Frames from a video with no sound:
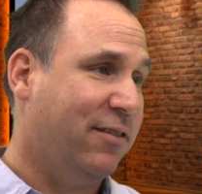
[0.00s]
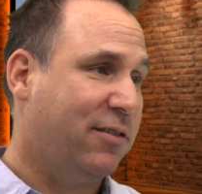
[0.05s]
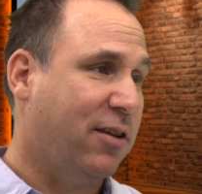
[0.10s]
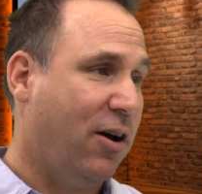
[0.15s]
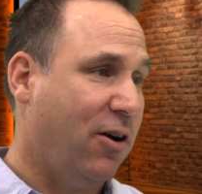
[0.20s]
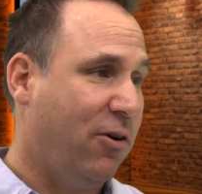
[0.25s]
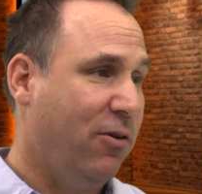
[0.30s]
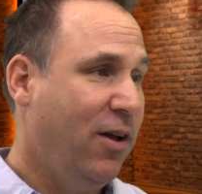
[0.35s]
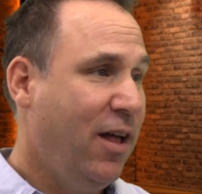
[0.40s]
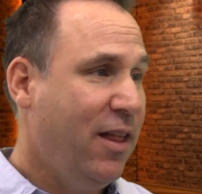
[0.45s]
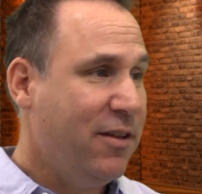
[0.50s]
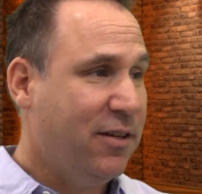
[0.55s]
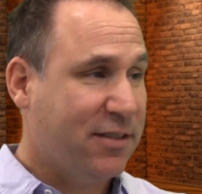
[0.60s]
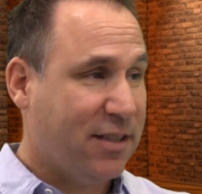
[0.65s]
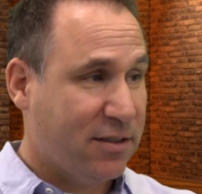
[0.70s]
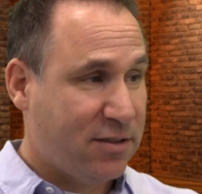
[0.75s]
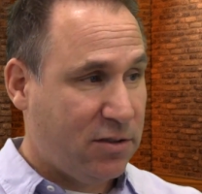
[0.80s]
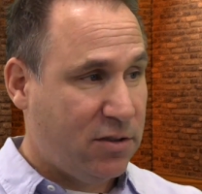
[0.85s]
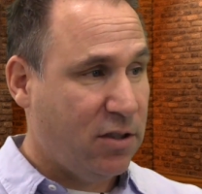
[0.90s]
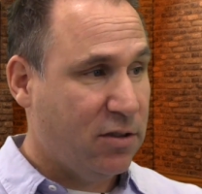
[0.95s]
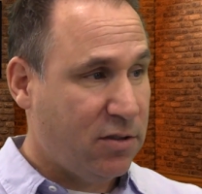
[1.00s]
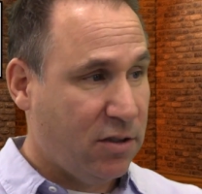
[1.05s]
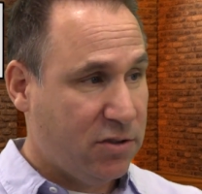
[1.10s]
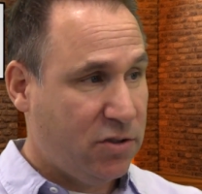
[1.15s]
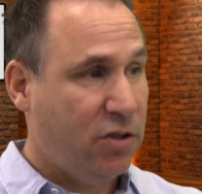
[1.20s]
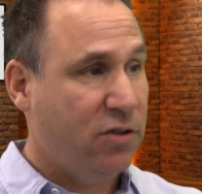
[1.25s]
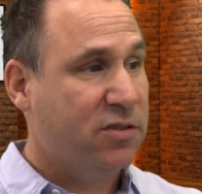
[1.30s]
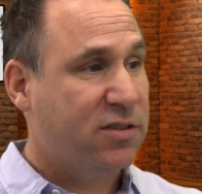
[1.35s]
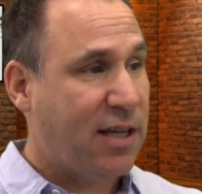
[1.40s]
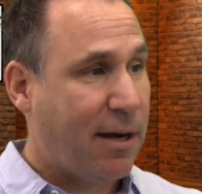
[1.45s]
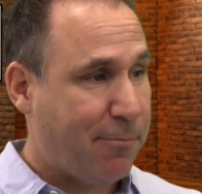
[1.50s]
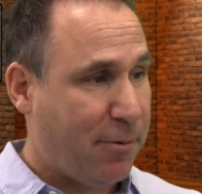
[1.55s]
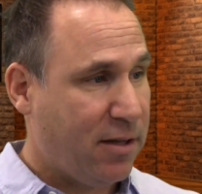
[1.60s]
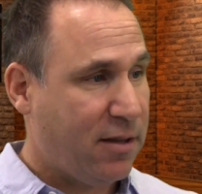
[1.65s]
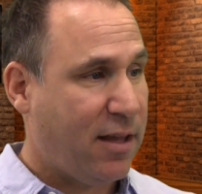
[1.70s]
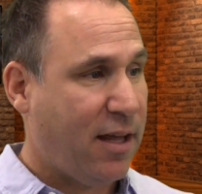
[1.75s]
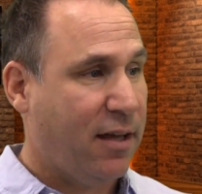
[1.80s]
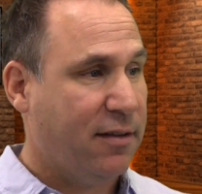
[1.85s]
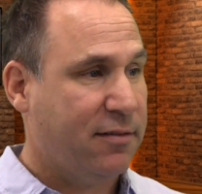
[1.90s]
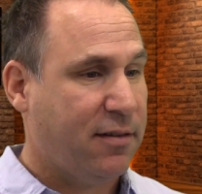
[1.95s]
So there's, this, there's two
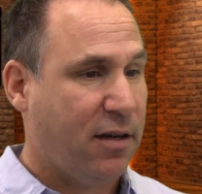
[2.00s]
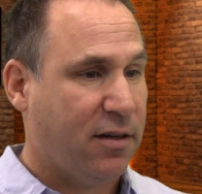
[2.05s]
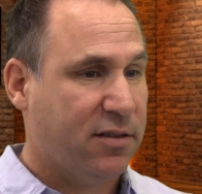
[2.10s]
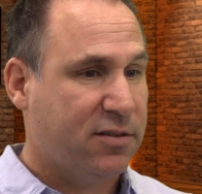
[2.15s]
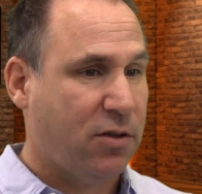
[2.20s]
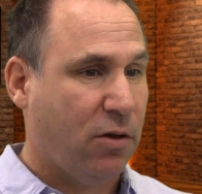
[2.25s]
separate things there.